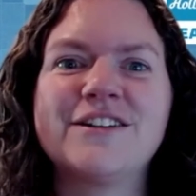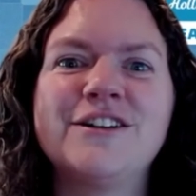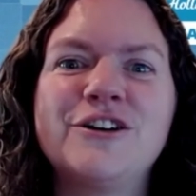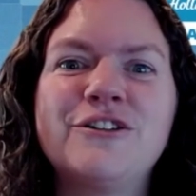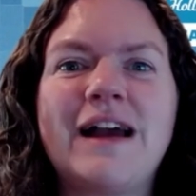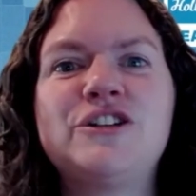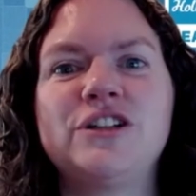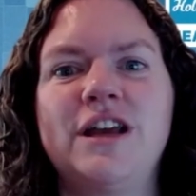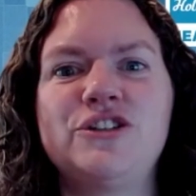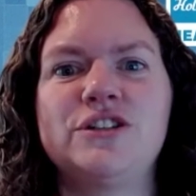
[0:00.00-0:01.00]

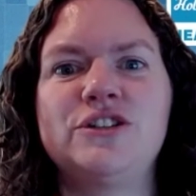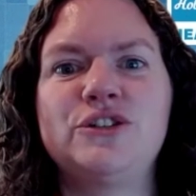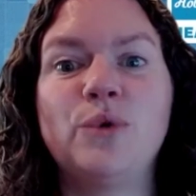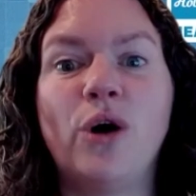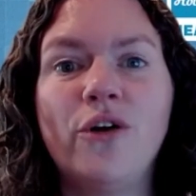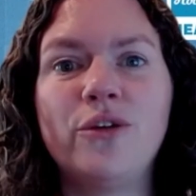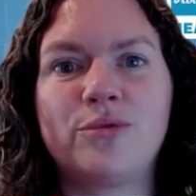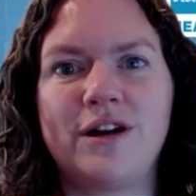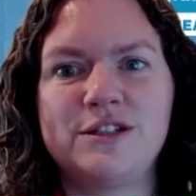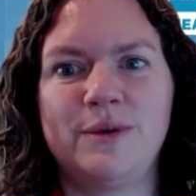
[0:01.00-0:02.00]
congratulations to all the
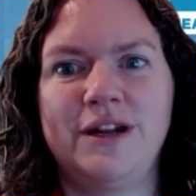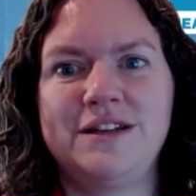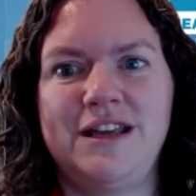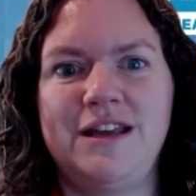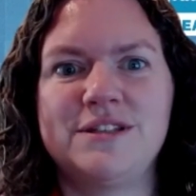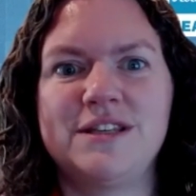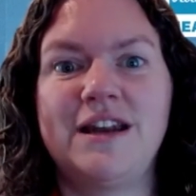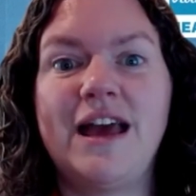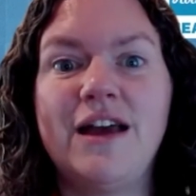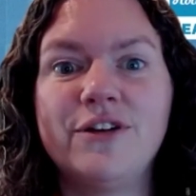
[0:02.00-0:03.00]
prize winning teams and
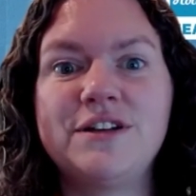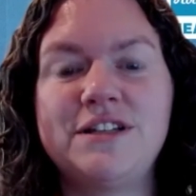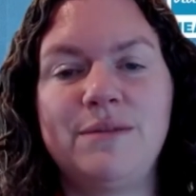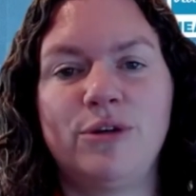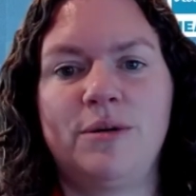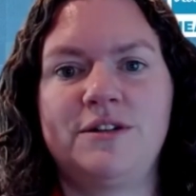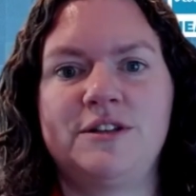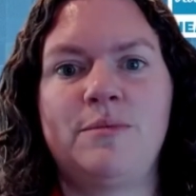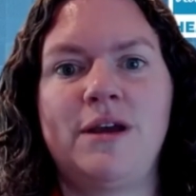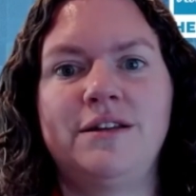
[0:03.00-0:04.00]
every team who
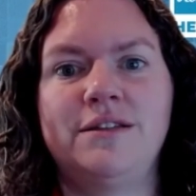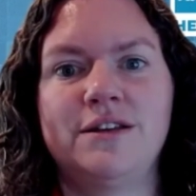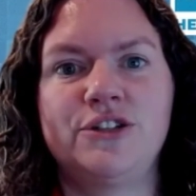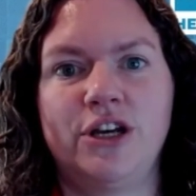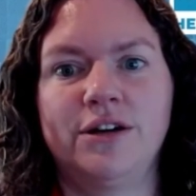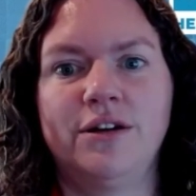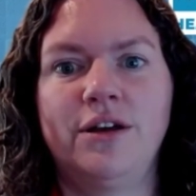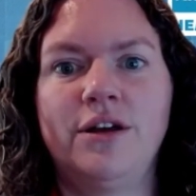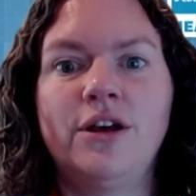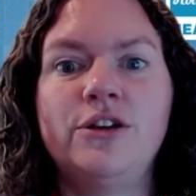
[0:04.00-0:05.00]
participated this year.
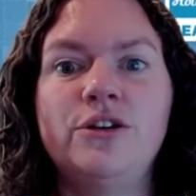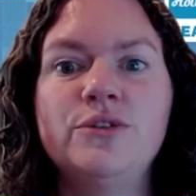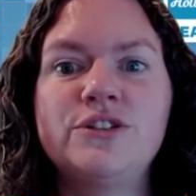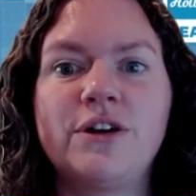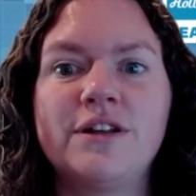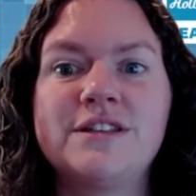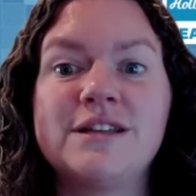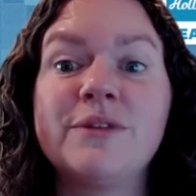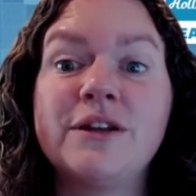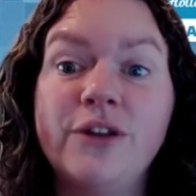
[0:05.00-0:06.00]
You started
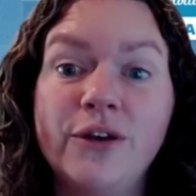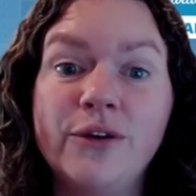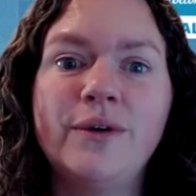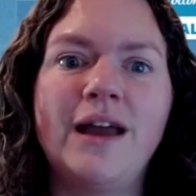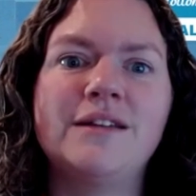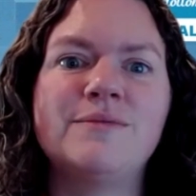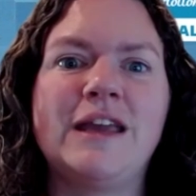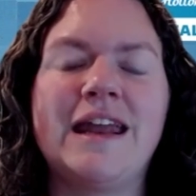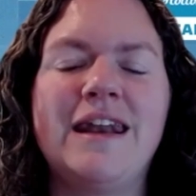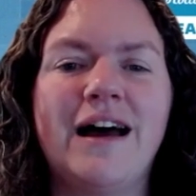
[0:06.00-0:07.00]
something new, and we
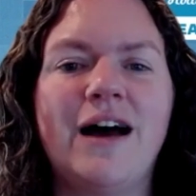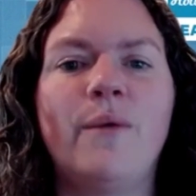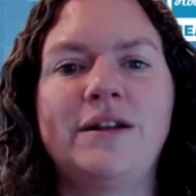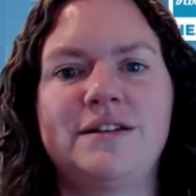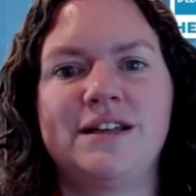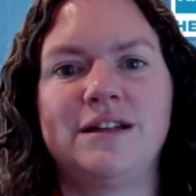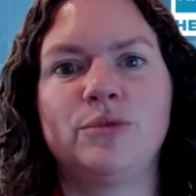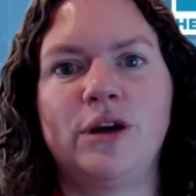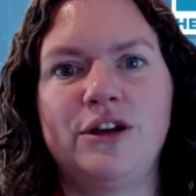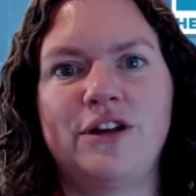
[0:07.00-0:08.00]
cannot wait to
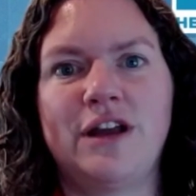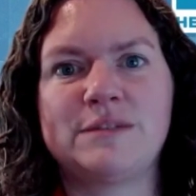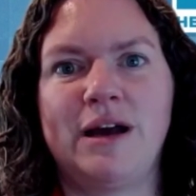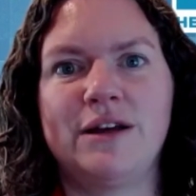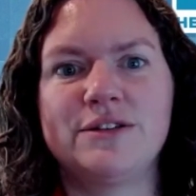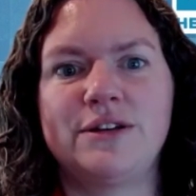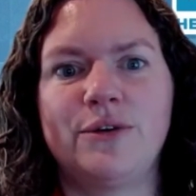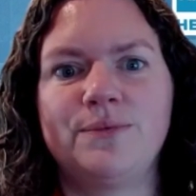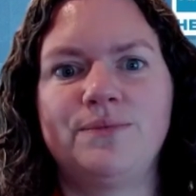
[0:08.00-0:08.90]
celebrate your next milestone.